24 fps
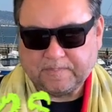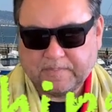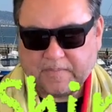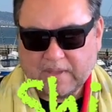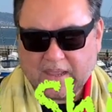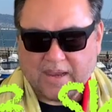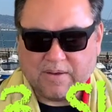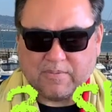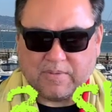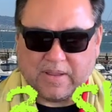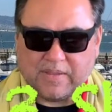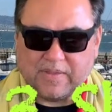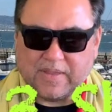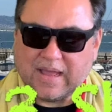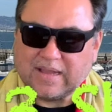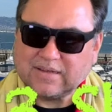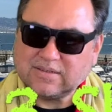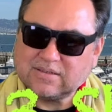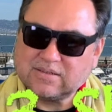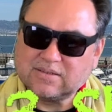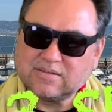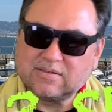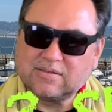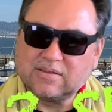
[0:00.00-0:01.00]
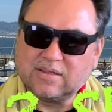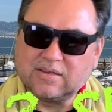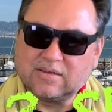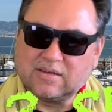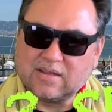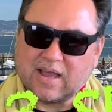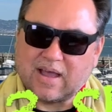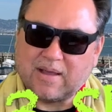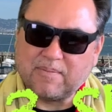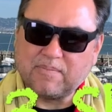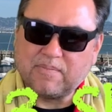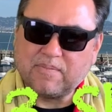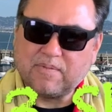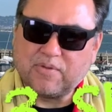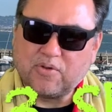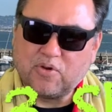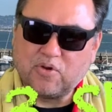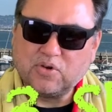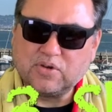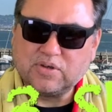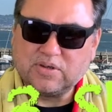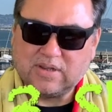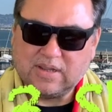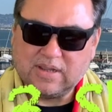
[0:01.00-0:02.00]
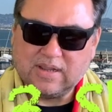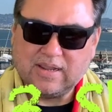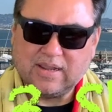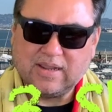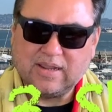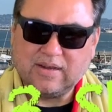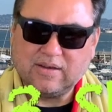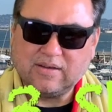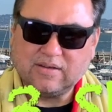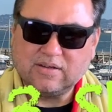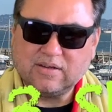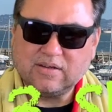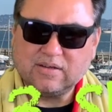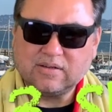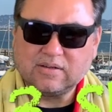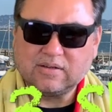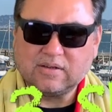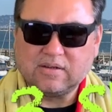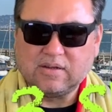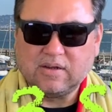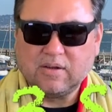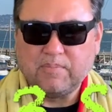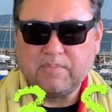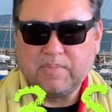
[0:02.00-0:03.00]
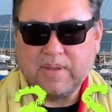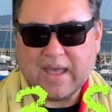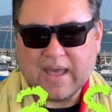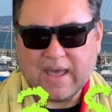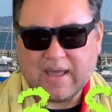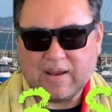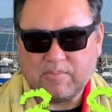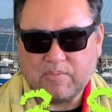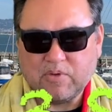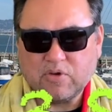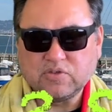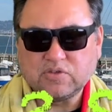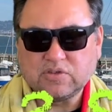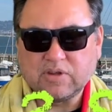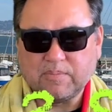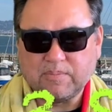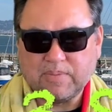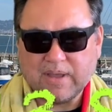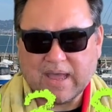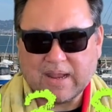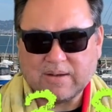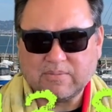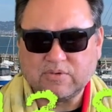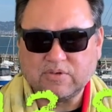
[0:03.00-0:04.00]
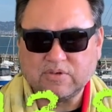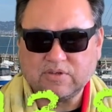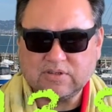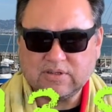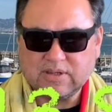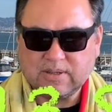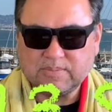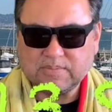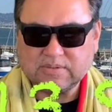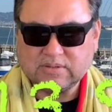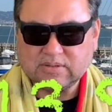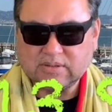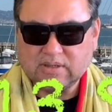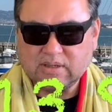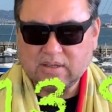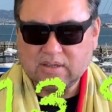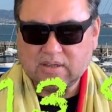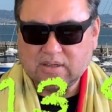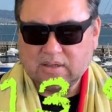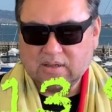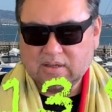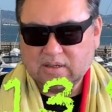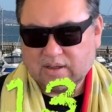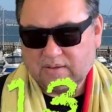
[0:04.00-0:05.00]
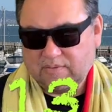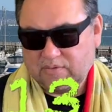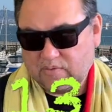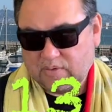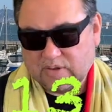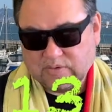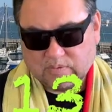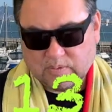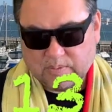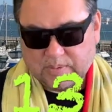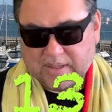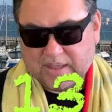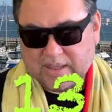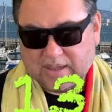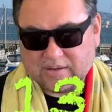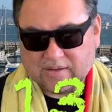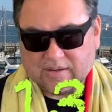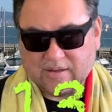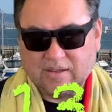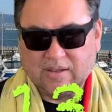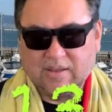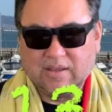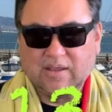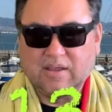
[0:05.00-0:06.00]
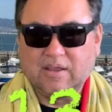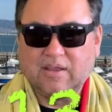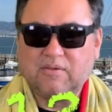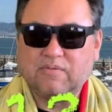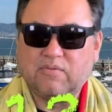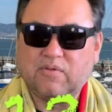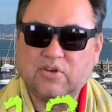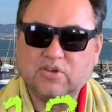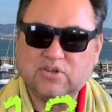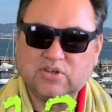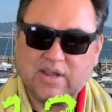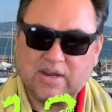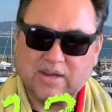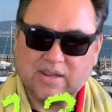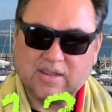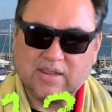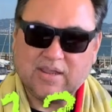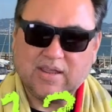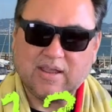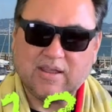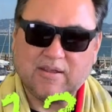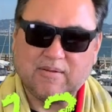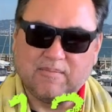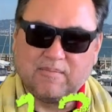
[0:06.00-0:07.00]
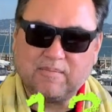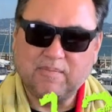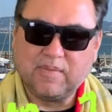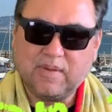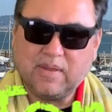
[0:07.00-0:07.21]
anyway, that's the top thirteen compa most compatible ships of the ones we picked for Jennie Kim.